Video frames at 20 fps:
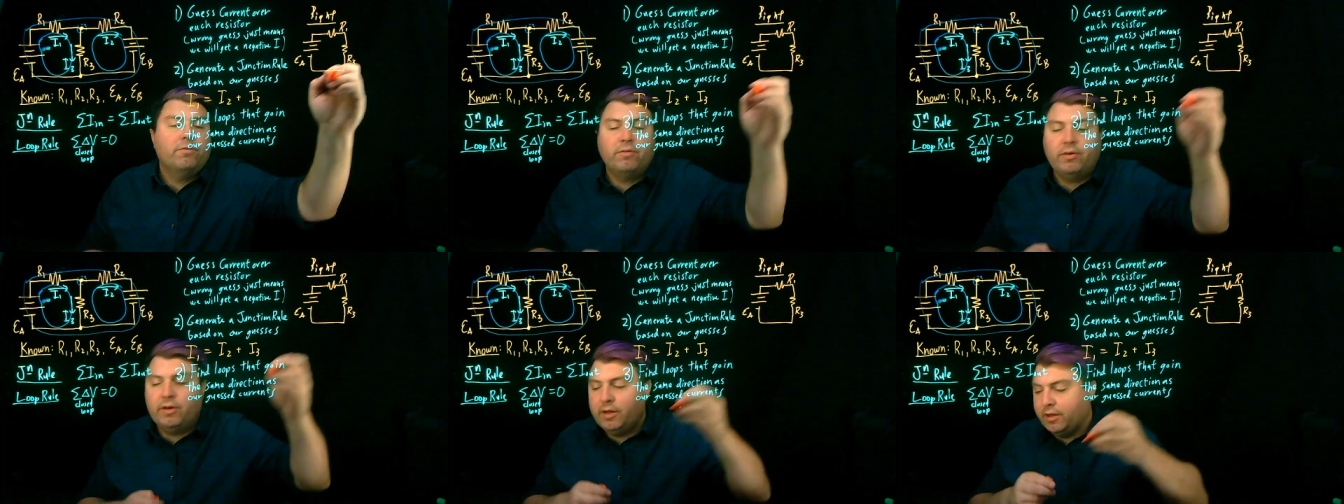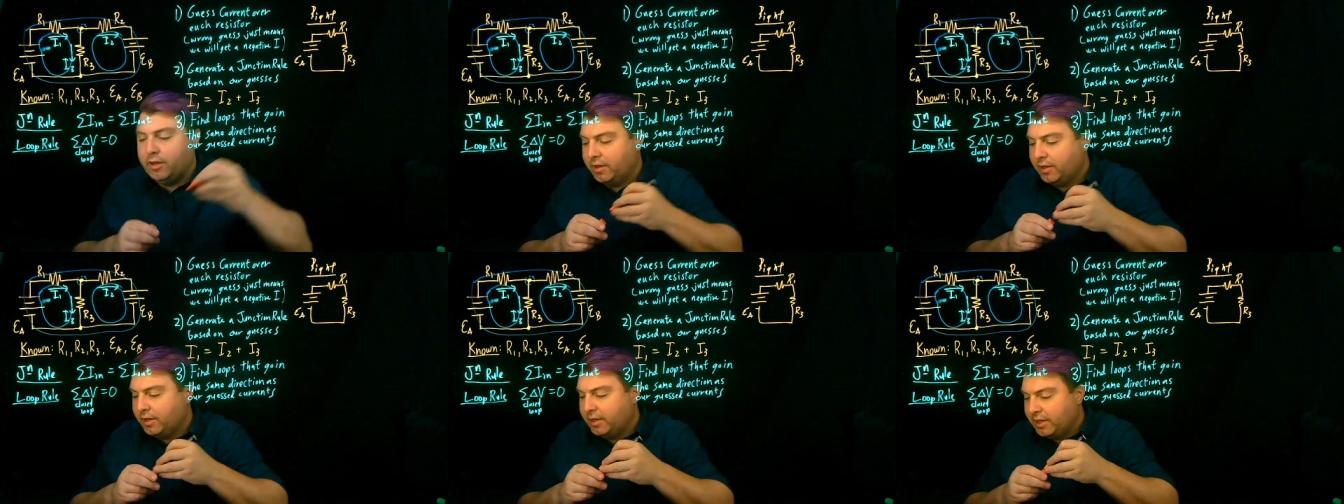R3,
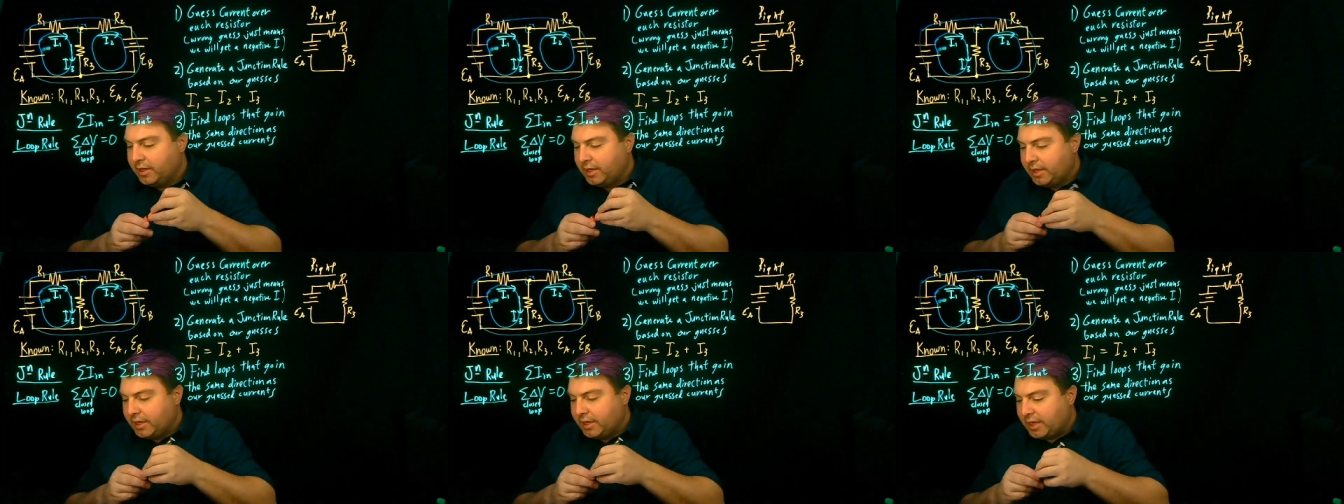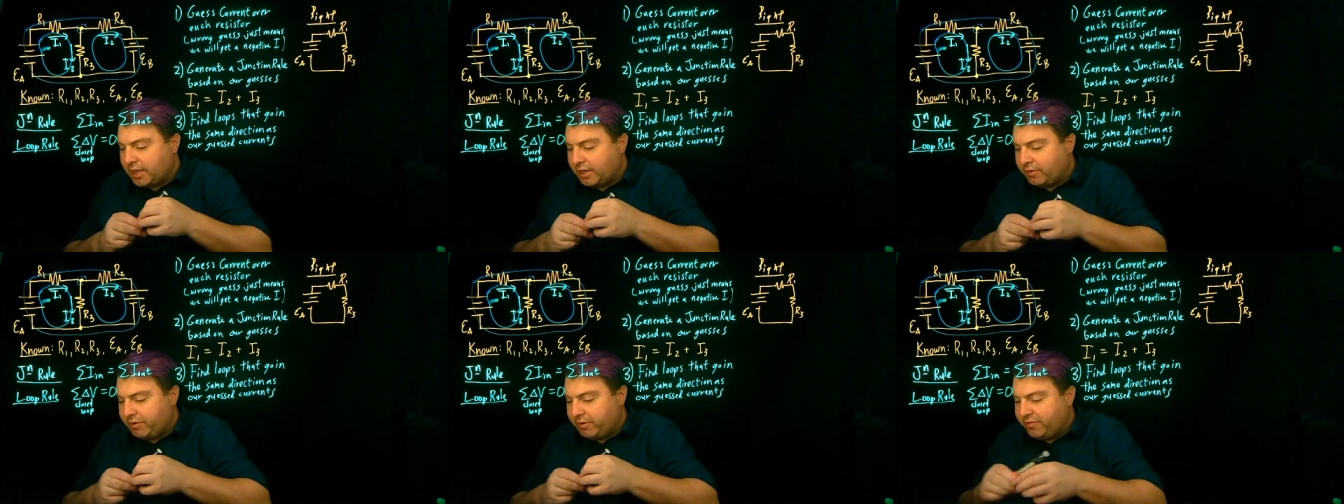
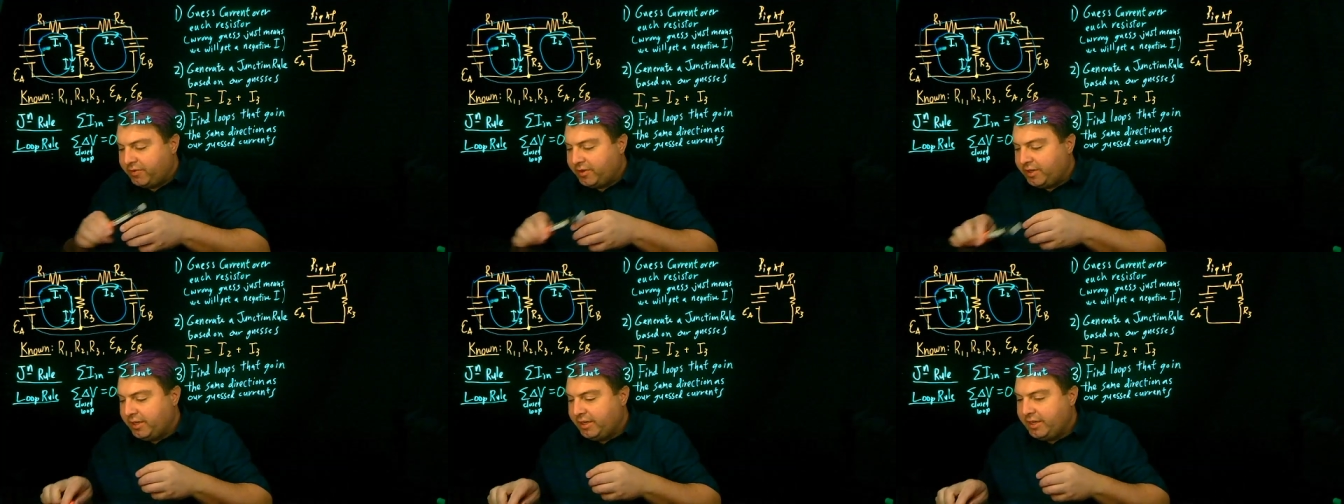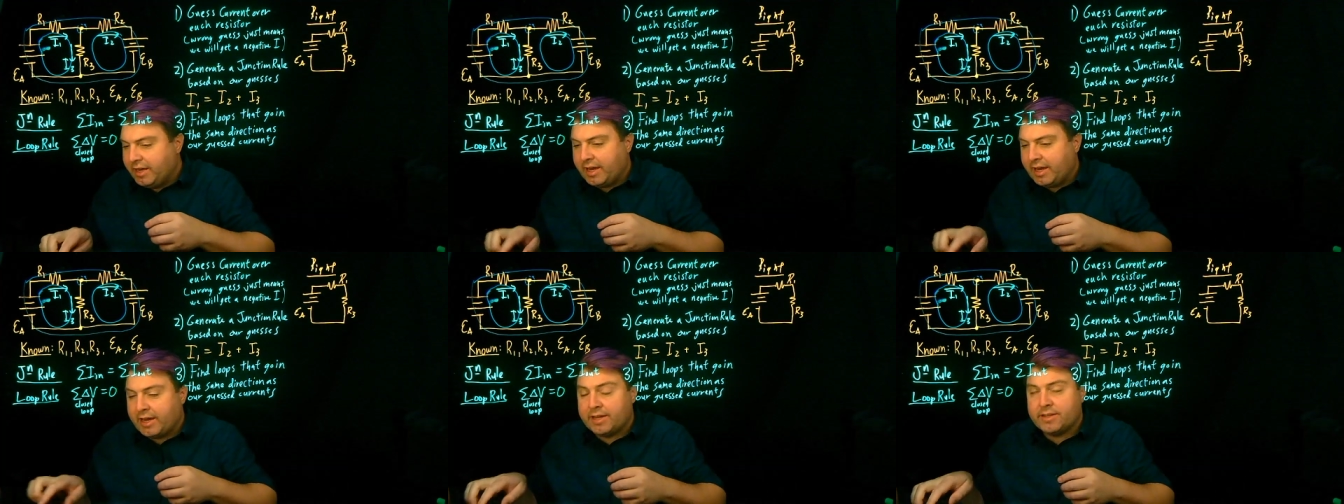and we've
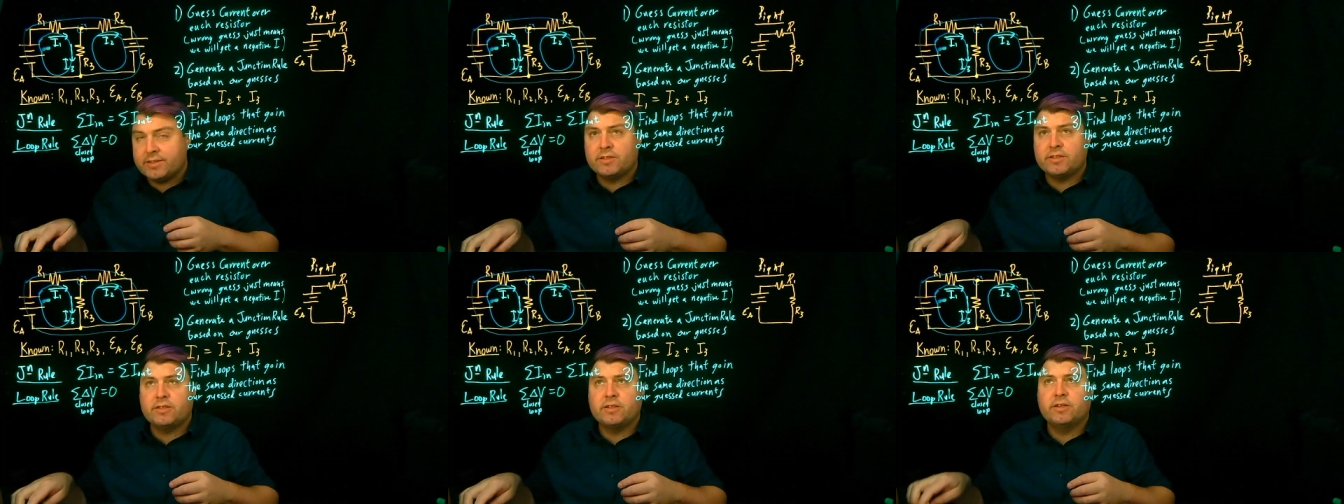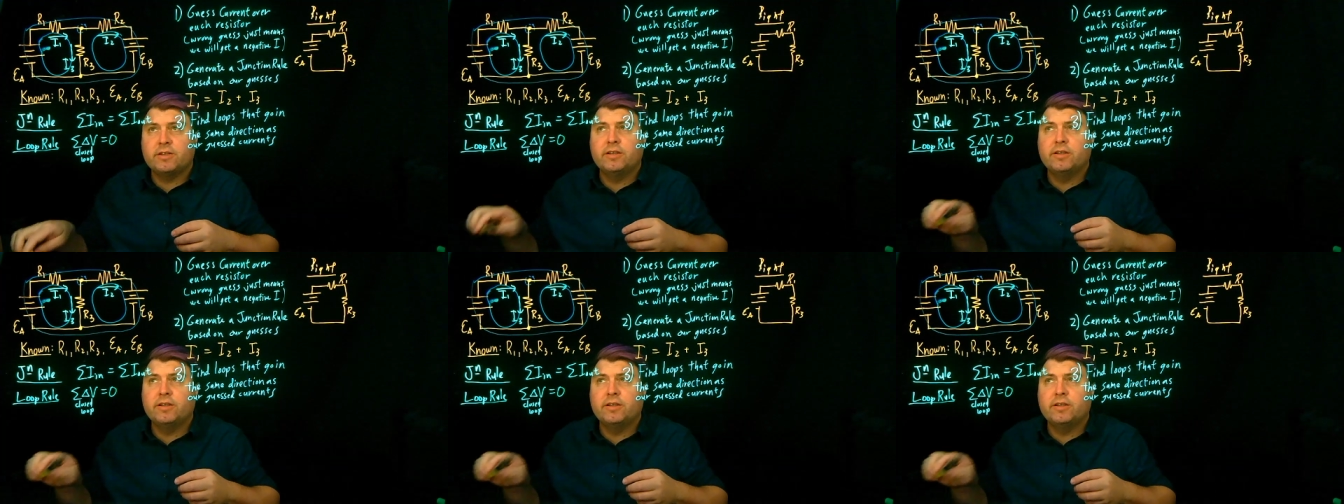guessed